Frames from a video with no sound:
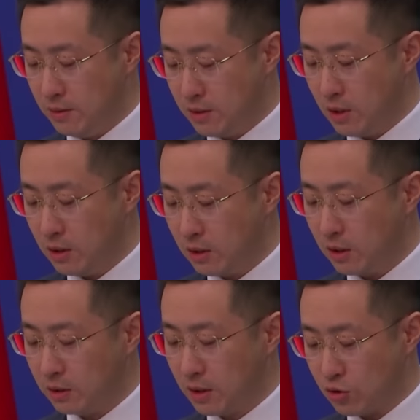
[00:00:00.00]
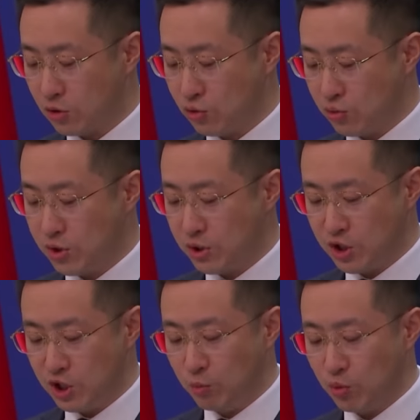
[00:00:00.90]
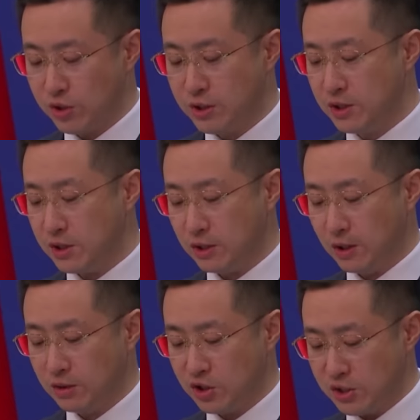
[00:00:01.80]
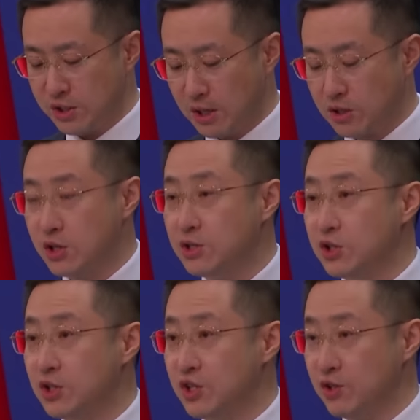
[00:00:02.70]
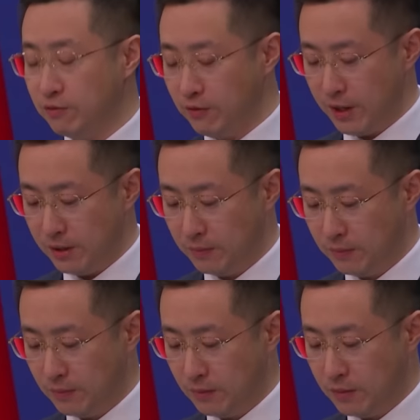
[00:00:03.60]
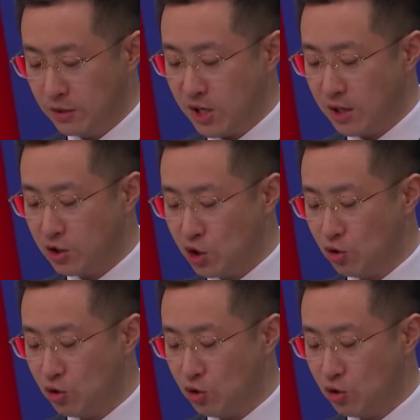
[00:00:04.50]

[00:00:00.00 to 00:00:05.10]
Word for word: China opposes any actions that lead to tension and further escalation of the situation.